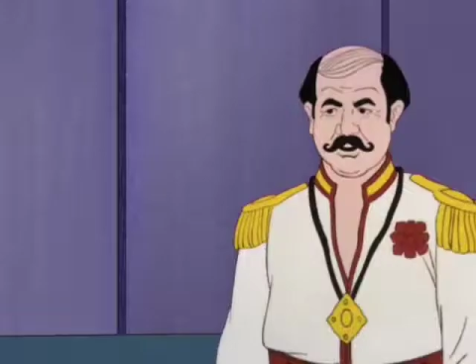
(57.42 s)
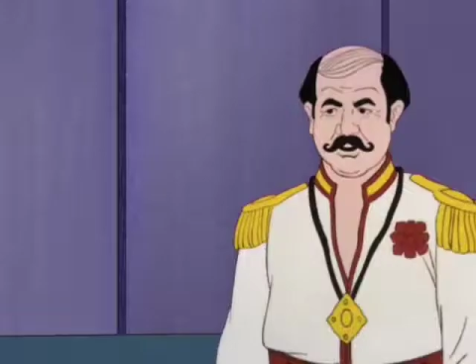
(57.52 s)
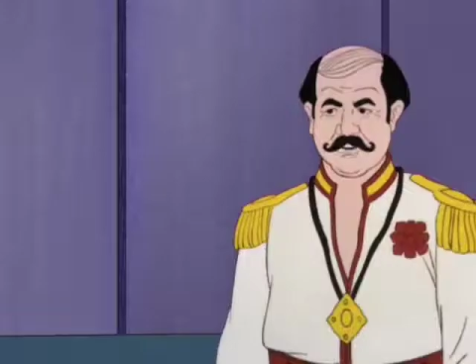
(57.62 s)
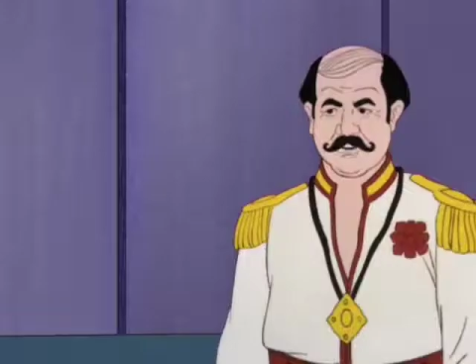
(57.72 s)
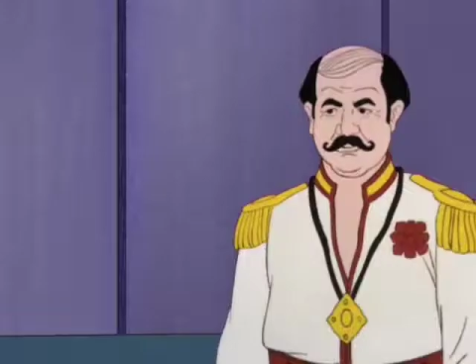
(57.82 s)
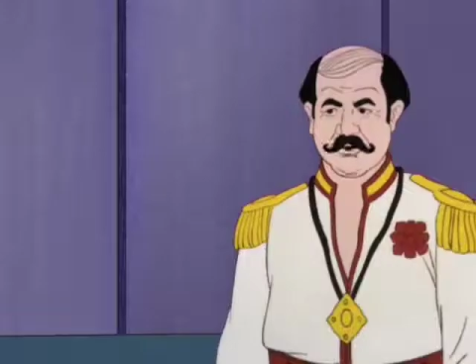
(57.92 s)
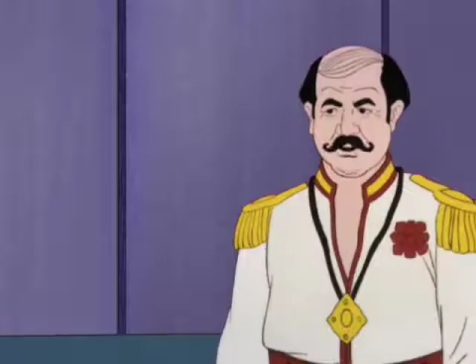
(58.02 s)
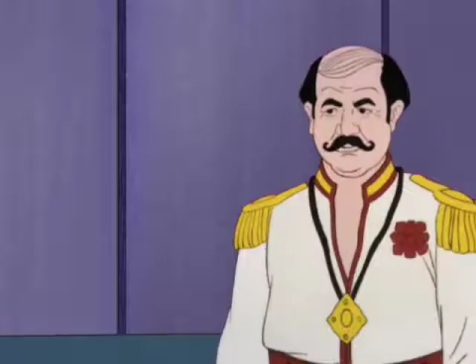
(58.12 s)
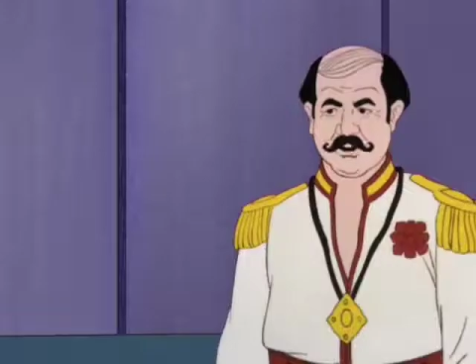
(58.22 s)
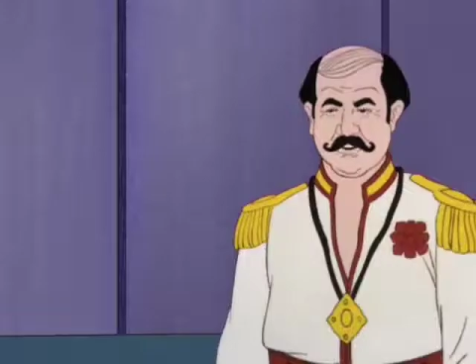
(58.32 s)
that led to
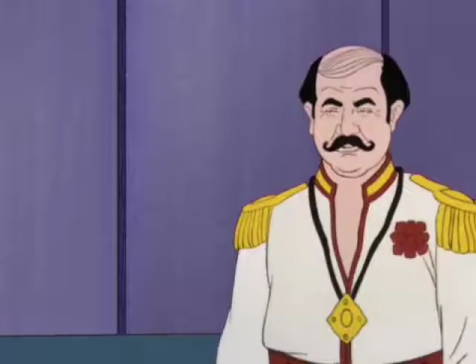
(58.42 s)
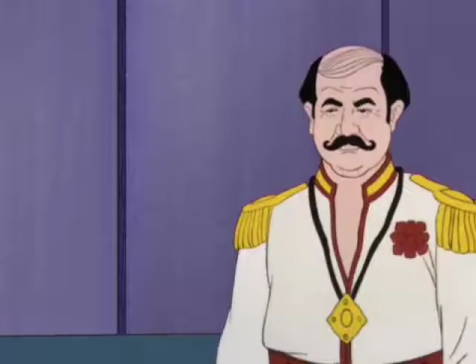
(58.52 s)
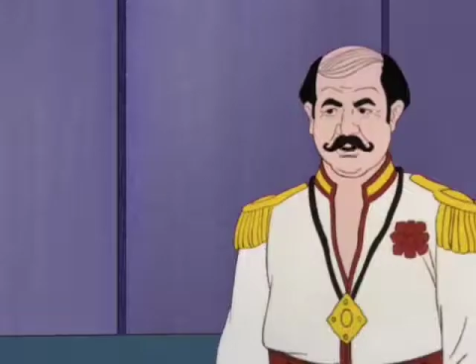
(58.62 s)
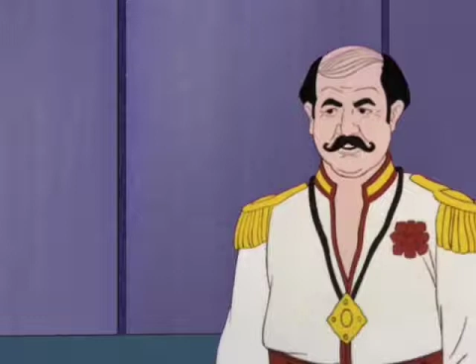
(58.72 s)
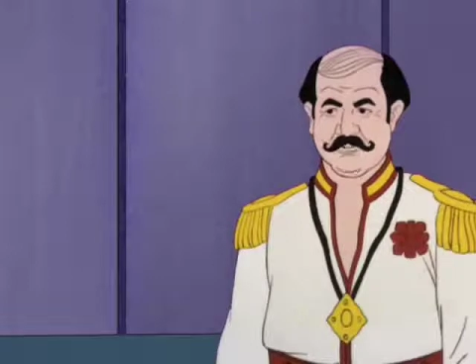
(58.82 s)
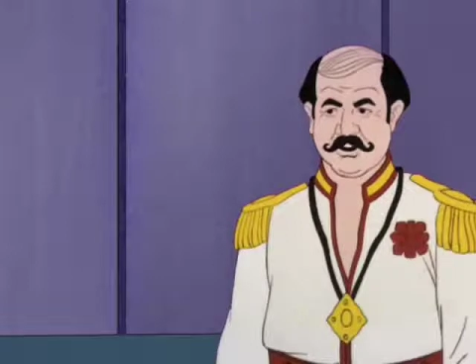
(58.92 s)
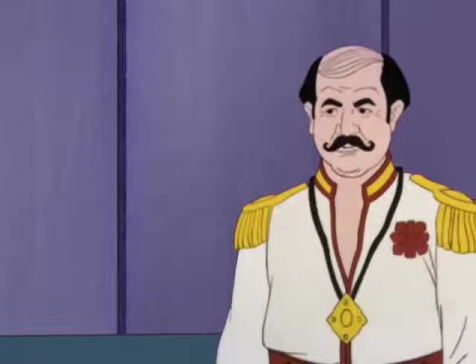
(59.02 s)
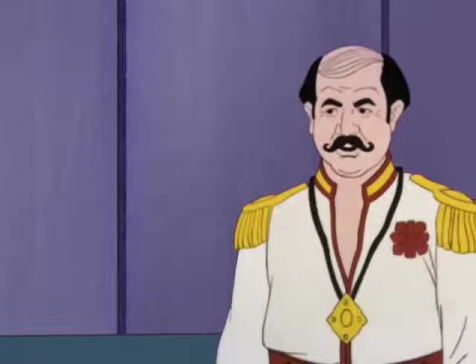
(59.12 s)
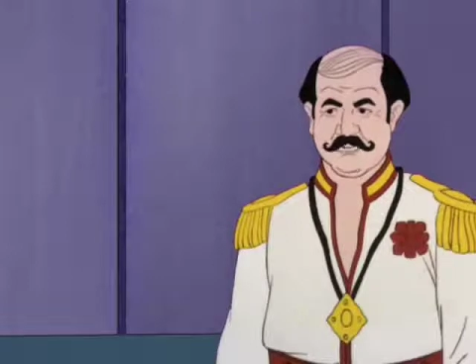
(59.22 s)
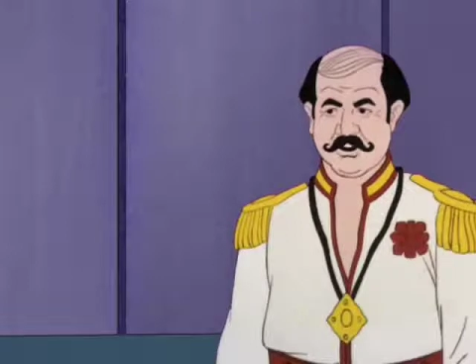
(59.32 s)
the Enterprise
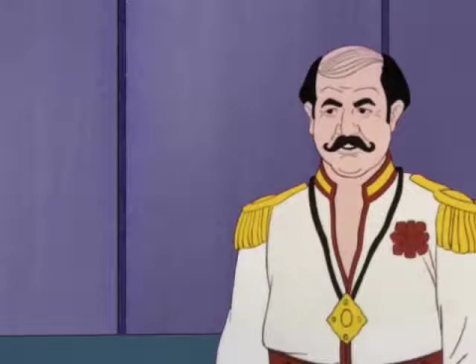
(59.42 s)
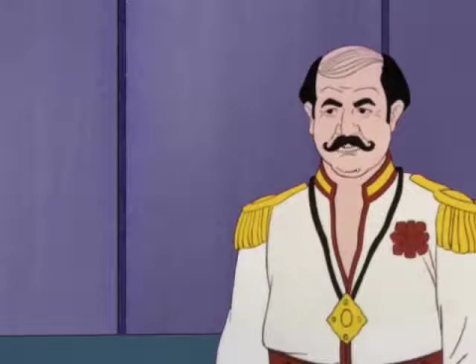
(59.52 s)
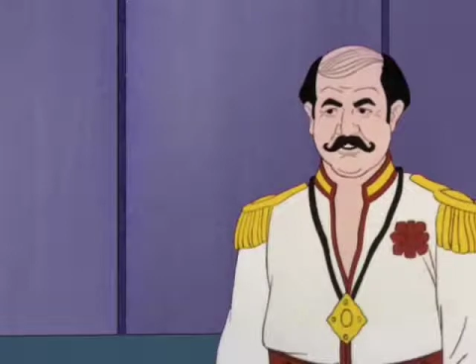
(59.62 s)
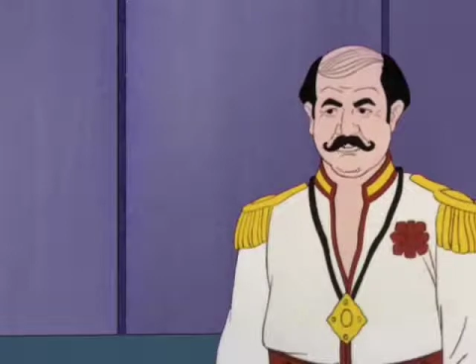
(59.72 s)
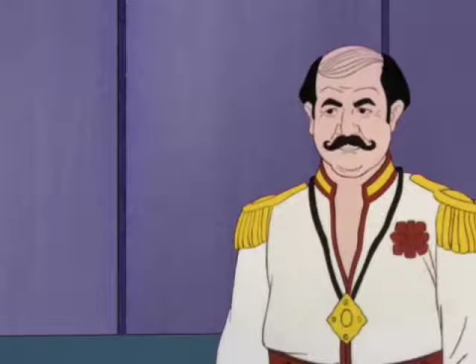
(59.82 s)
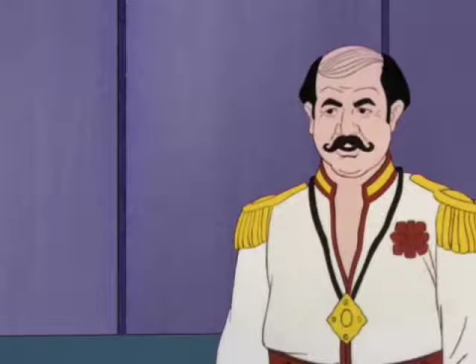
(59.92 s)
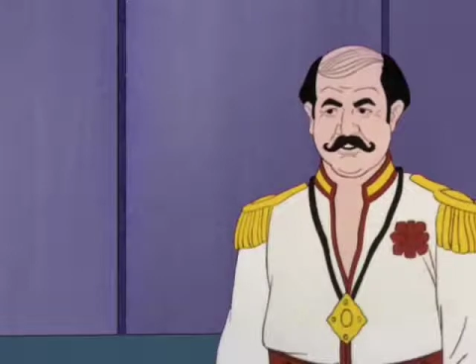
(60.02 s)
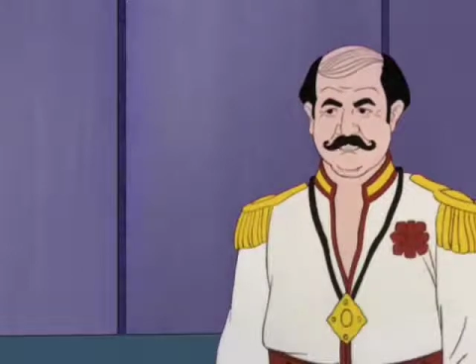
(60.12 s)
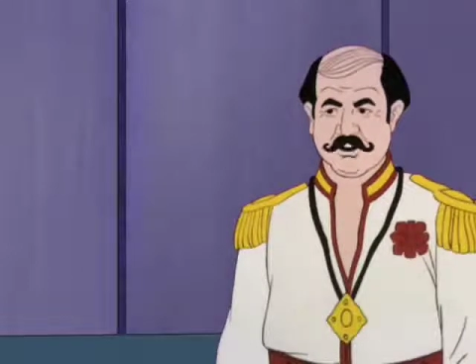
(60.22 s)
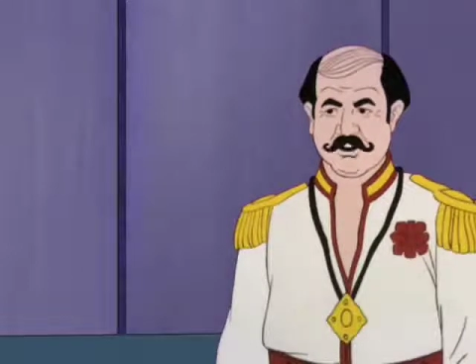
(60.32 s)
and the
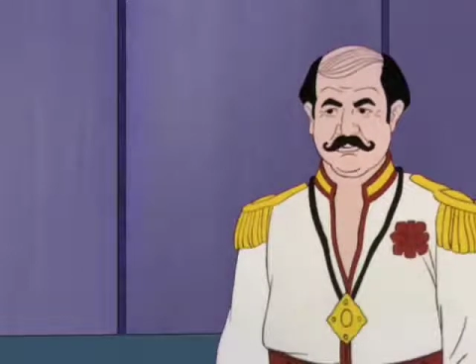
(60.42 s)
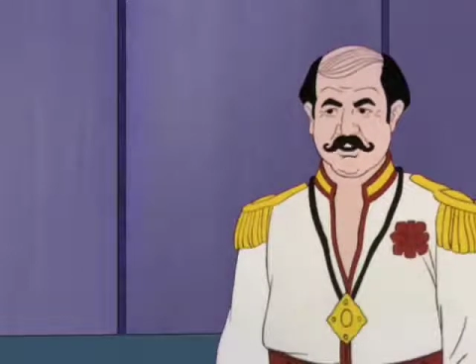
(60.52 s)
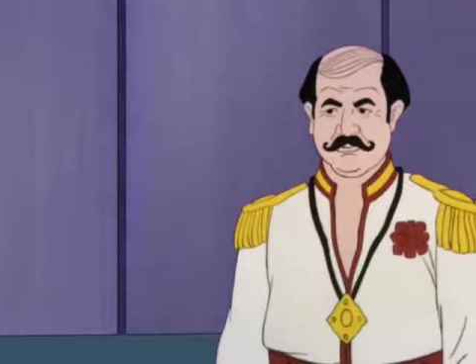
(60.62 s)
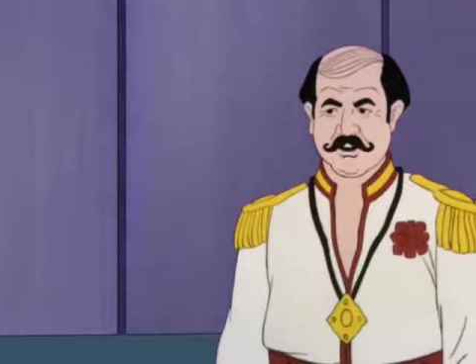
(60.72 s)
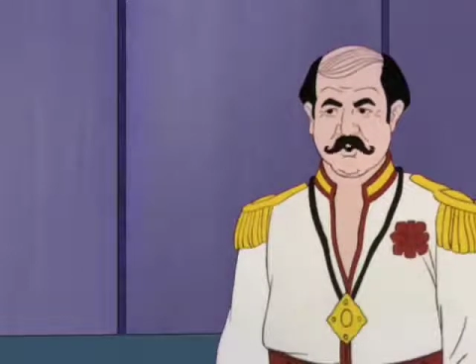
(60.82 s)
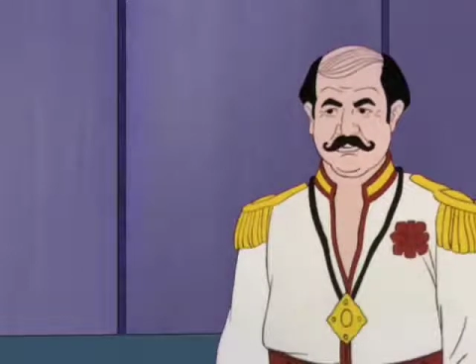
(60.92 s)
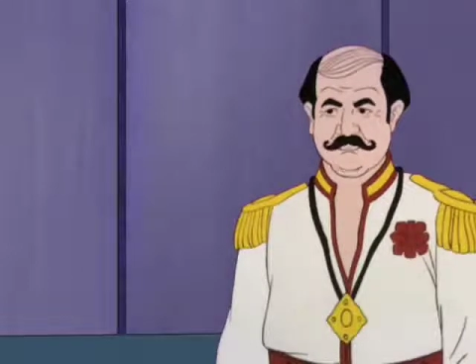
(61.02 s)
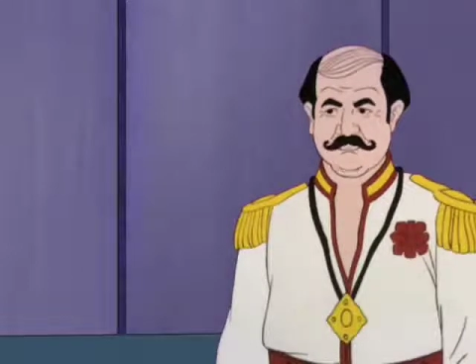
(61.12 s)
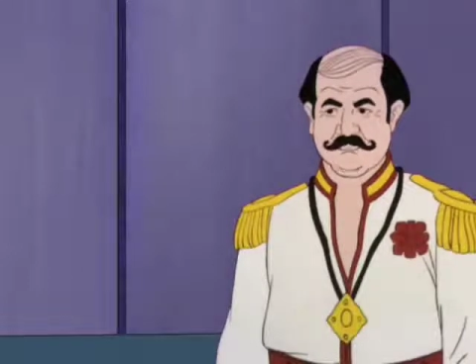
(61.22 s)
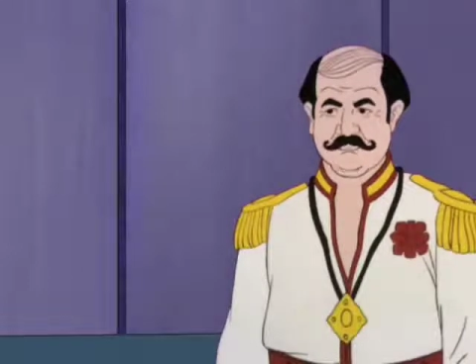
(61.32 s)
K-7 space stations
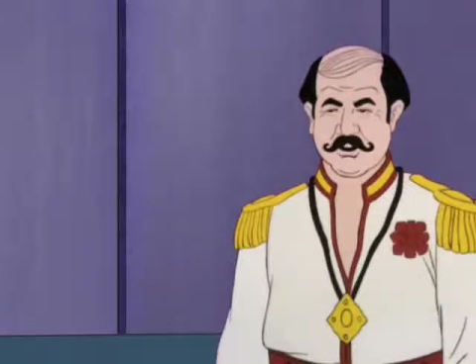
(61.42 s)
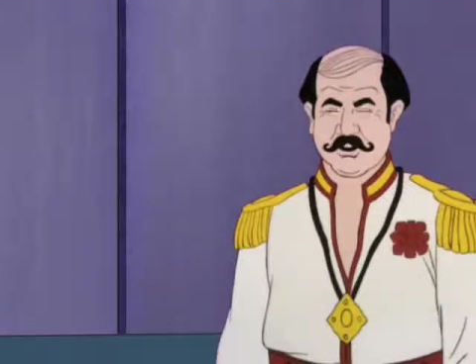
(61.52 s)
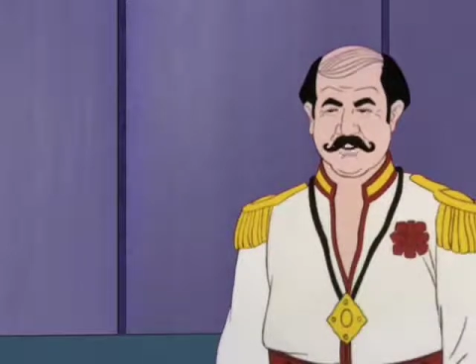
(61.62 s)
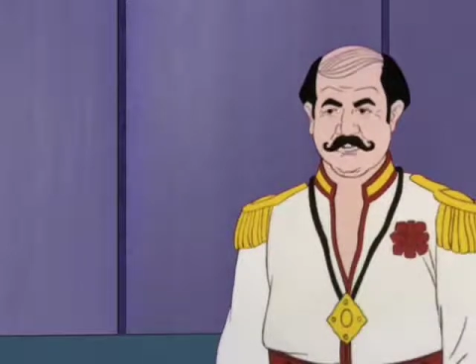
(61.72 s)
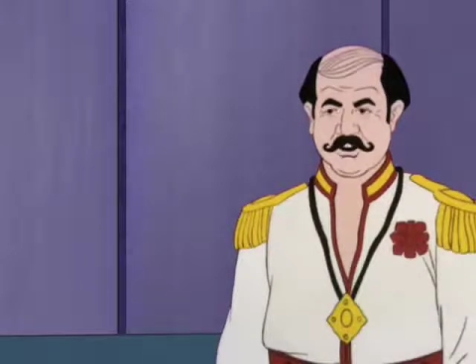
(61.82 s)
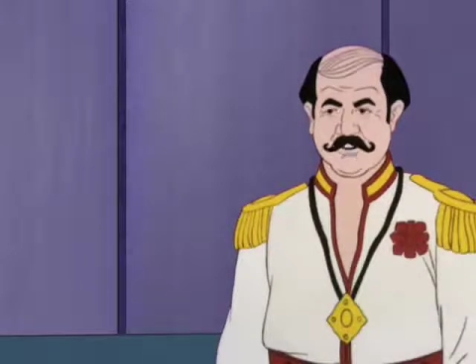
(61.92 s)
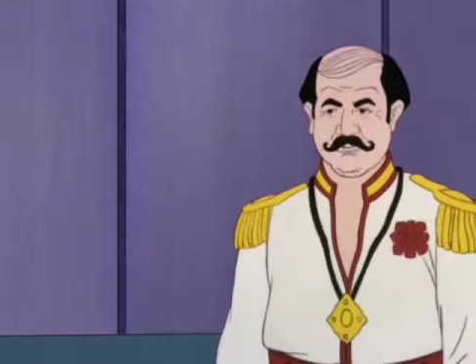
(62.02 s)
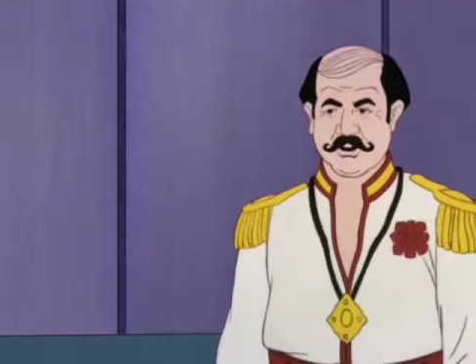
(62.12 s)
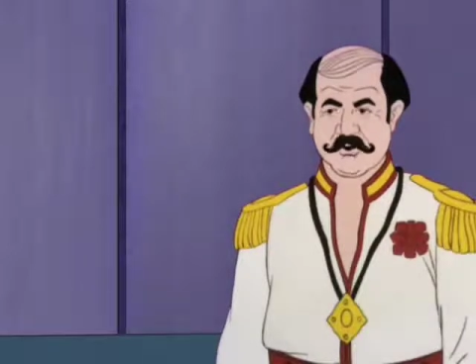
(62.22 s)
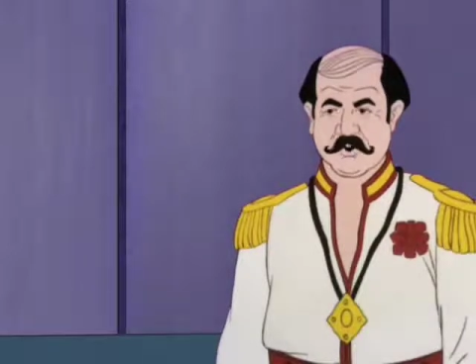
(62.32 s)
being
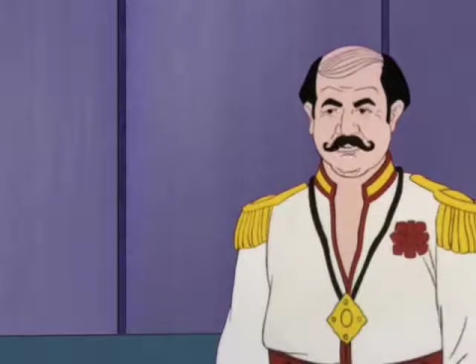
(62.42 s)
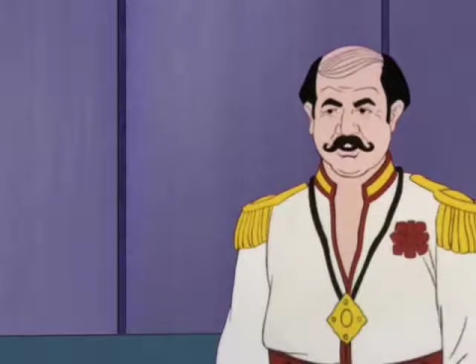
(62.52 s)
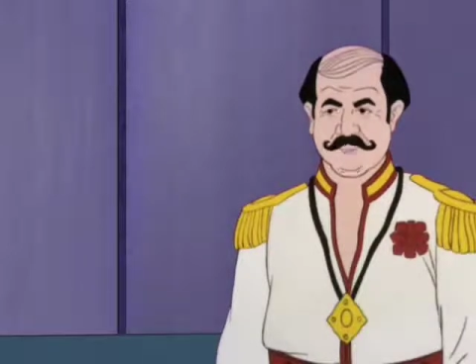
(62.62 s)
almost